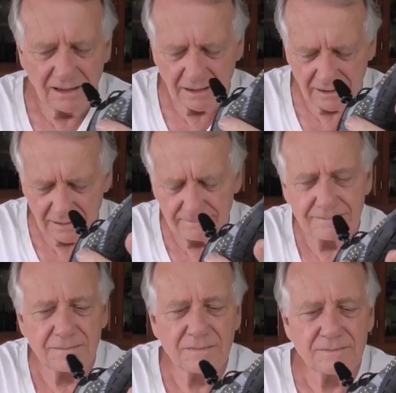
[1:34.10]

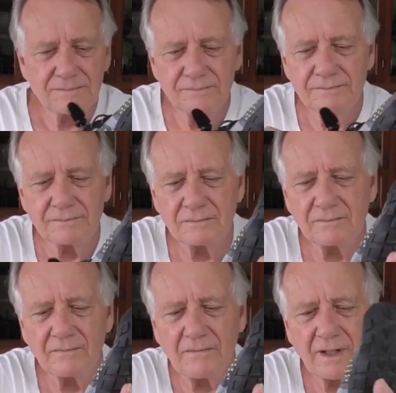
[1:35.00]

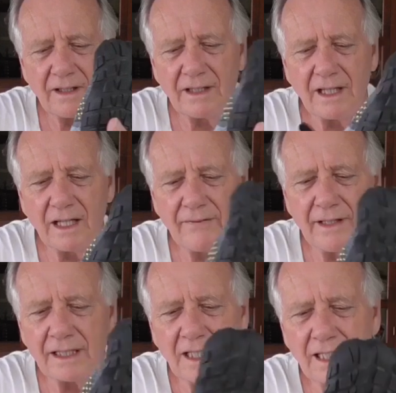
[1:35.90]

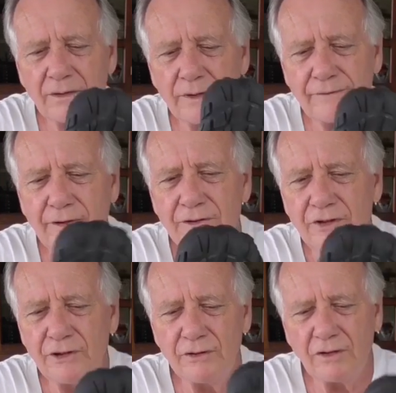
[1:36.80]
They're kind of
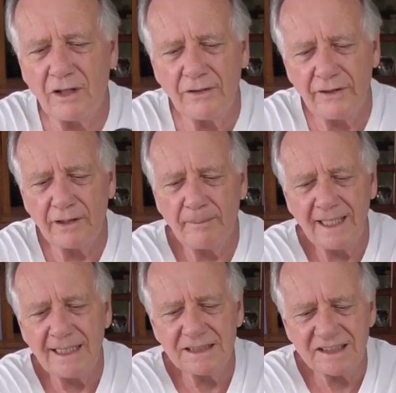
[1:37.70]
referred to on their
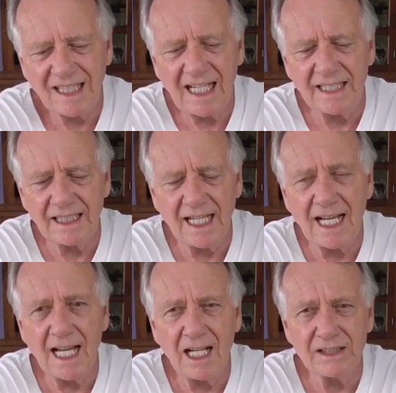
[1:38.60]
main site
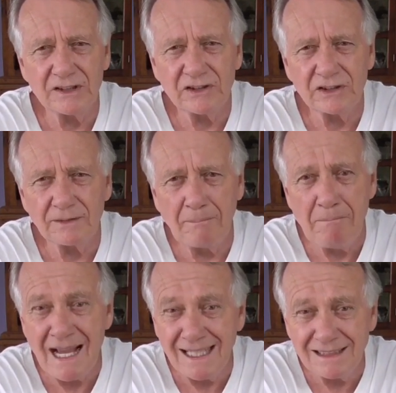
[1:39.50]
as
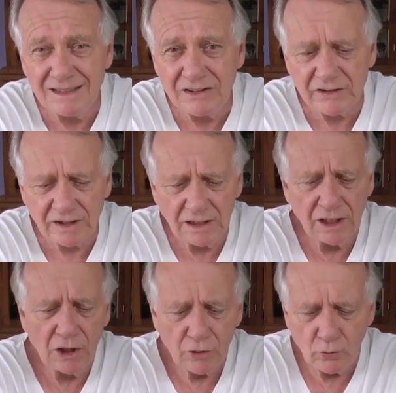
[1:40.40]
men's
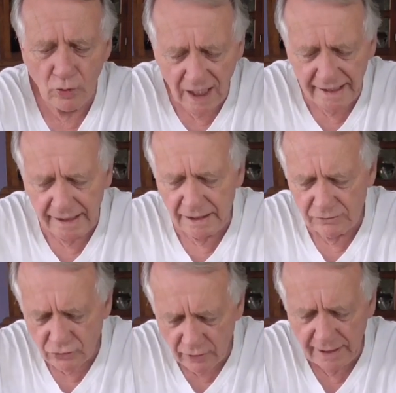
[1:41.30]

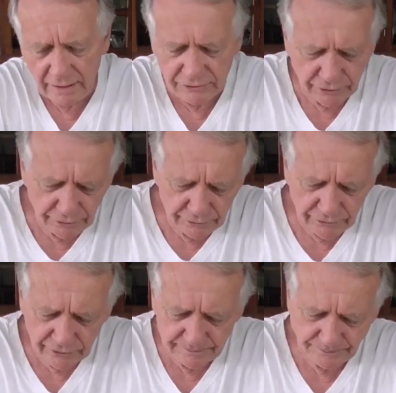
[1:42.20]
running trail
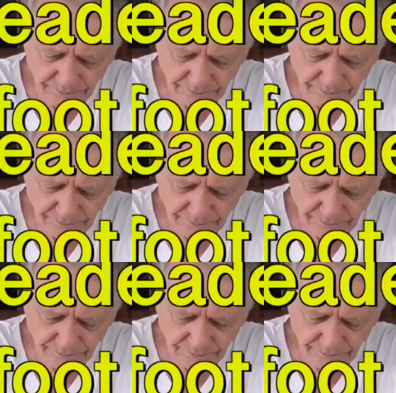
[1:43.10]
shoes.